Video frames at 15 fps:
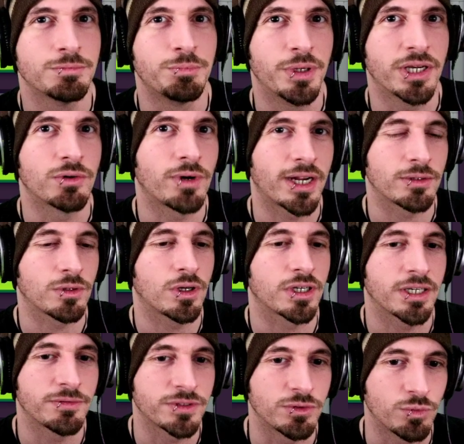been around long
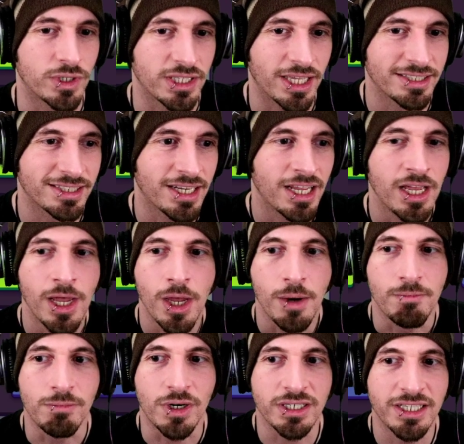enough to realize it,
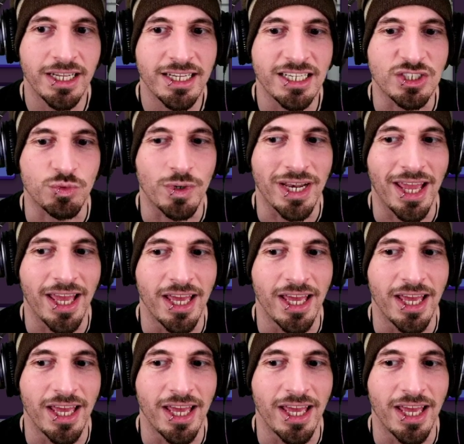Monday is when